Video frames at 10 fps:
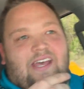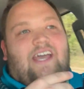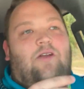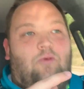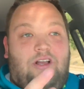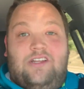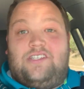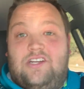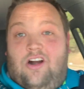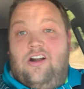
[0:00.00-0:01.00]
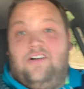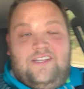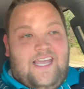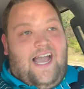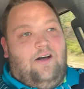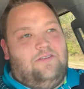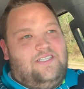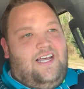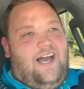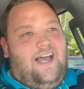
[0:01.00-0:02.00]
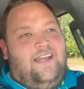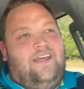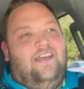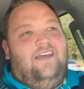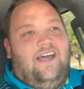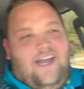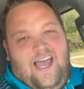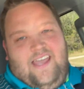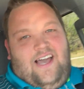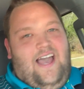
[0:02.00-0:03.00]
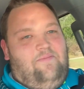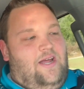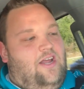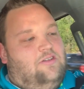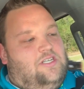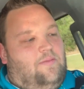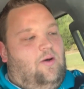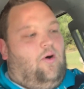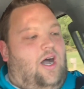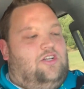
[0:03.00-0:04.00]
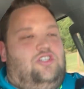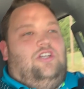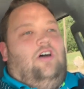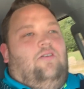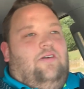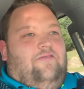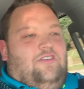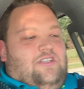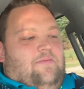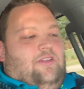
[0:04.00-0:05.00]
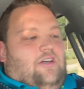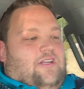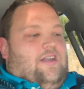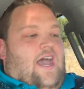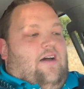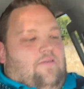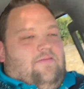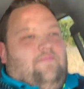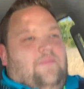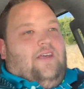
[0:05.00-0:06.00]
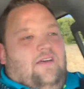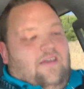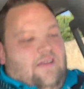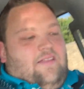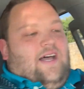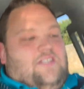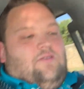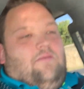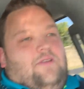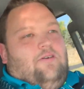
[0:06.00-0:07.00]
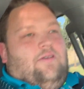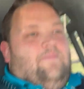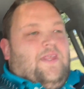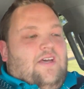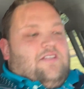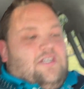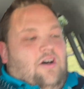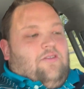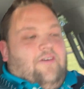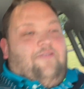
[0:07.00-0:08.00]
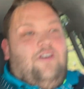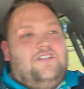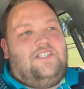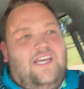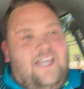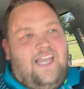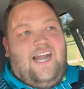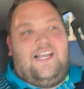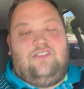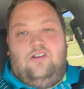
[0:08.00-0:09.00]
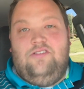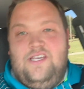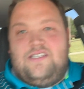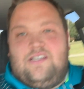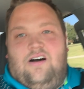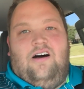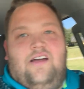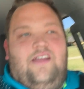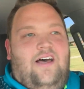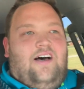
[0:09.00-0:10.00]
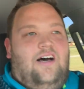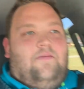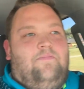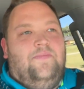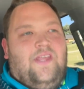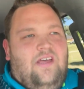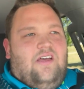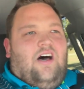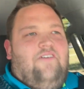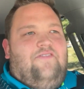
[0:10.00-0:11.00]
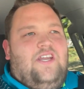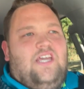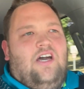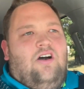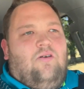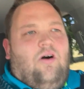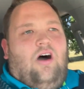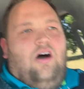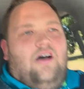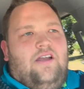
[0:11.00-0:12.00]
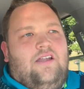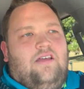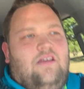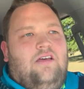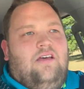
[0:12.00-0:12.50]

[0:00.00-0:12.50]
and we're gonna start on the outside. And I have my notes on my watch, so if you see me looking down, that's what I'm doing. So the first thing, and I learned this on a video on